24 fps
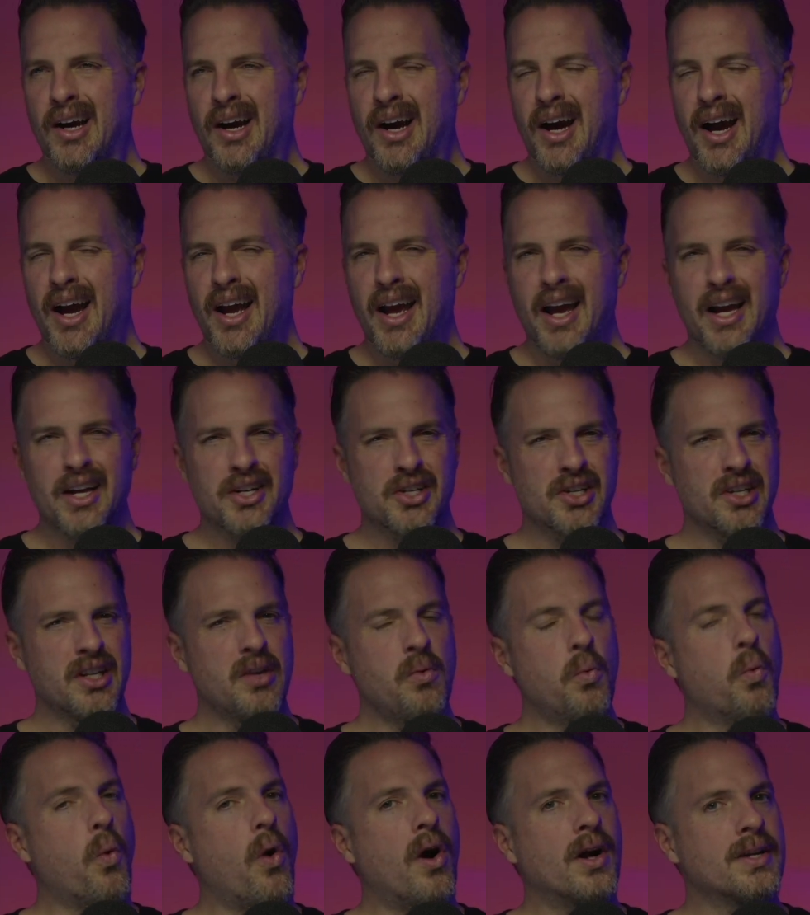I actually
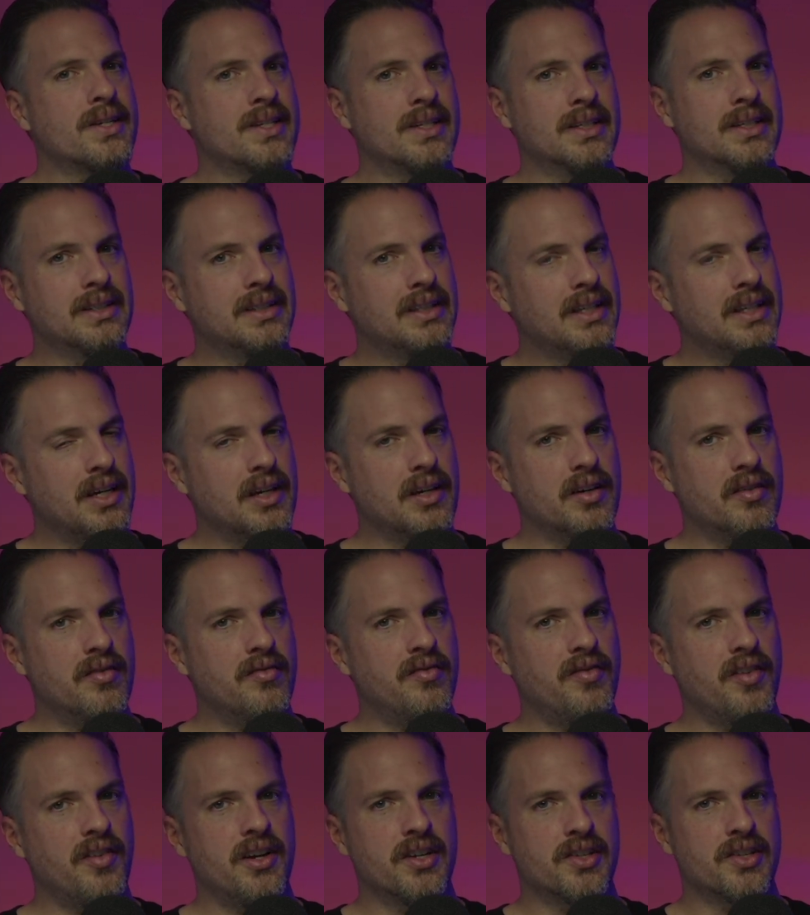want to
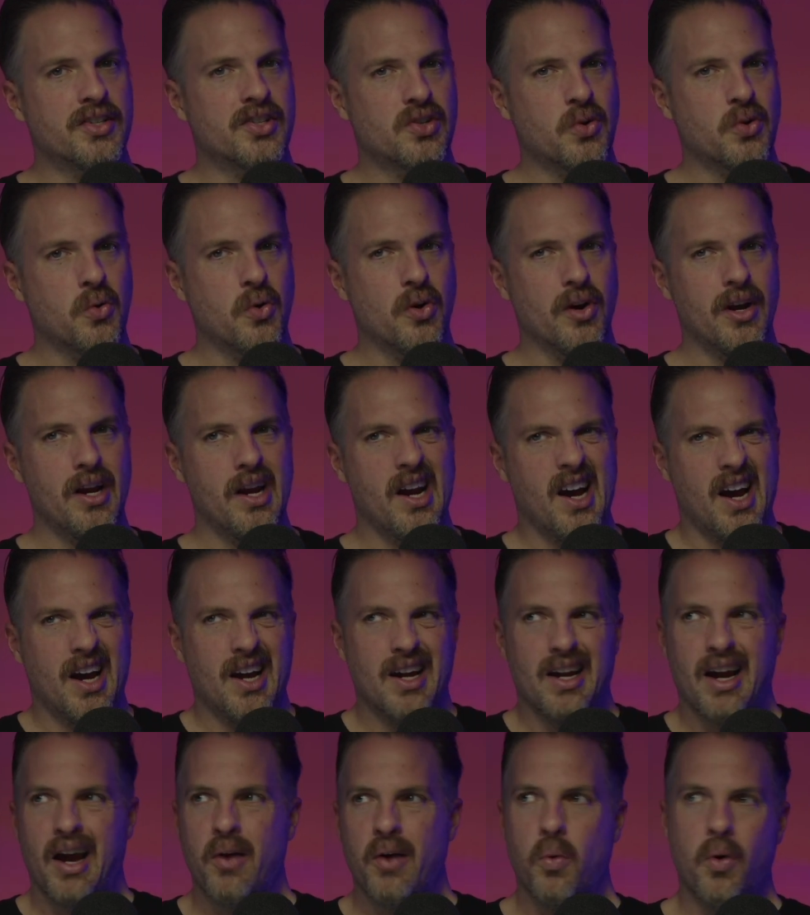live in a story.
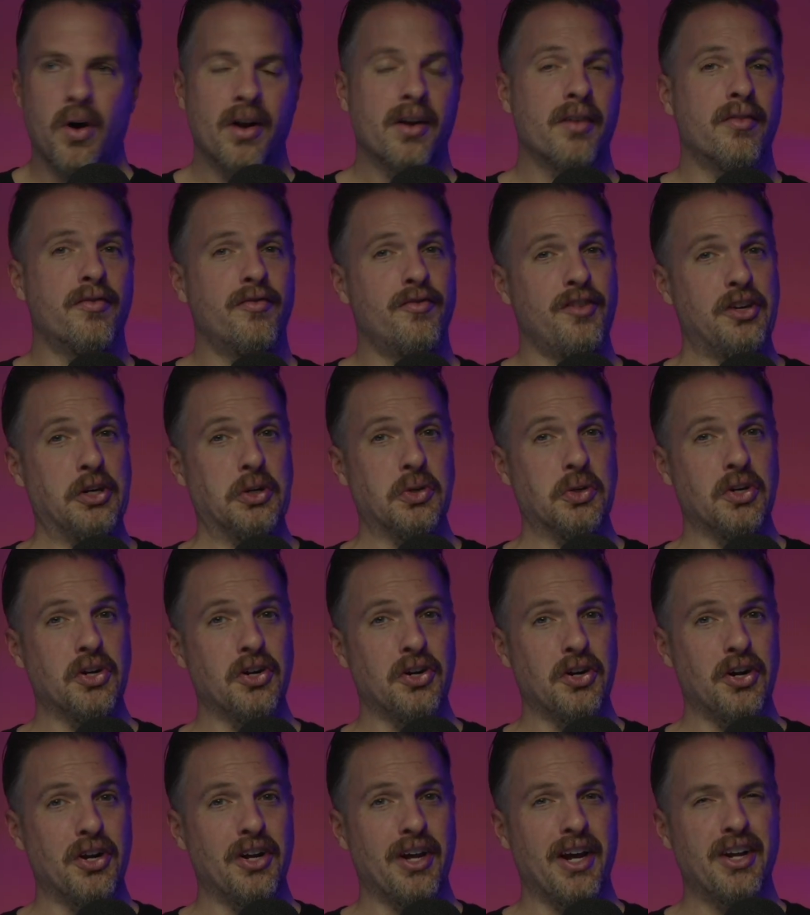I want to feel
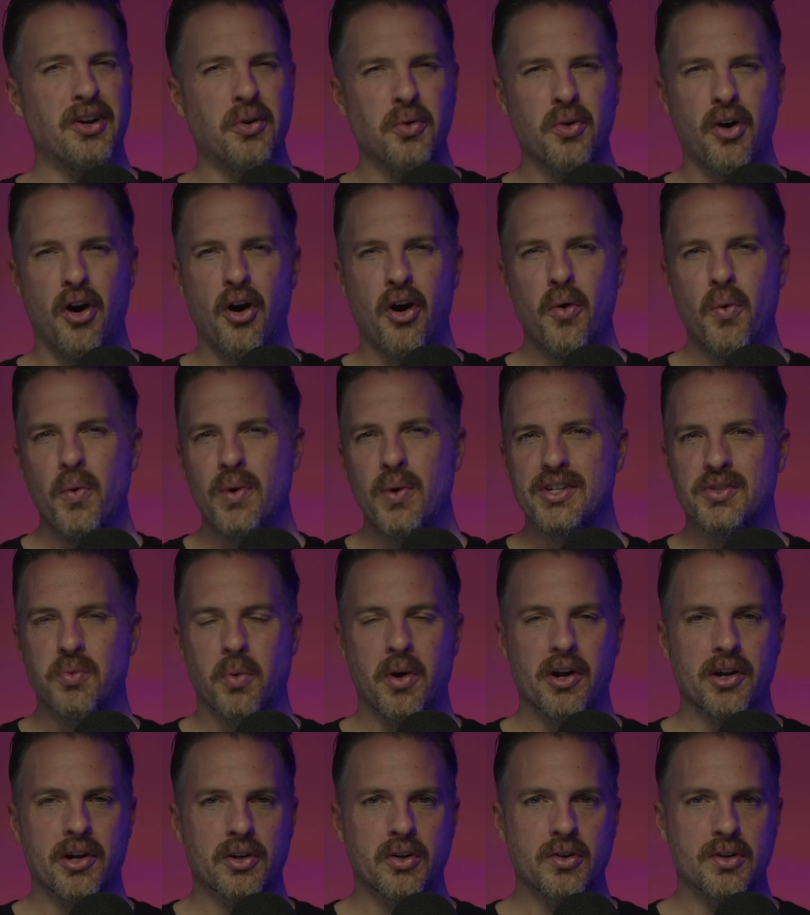good. I don't always
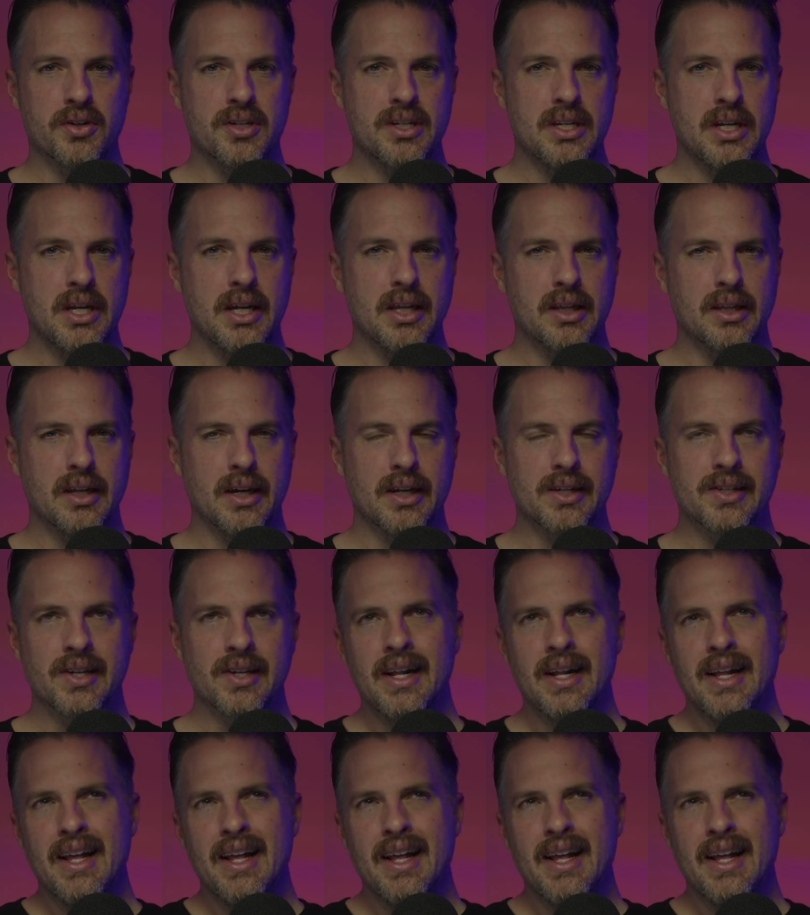want to critique things.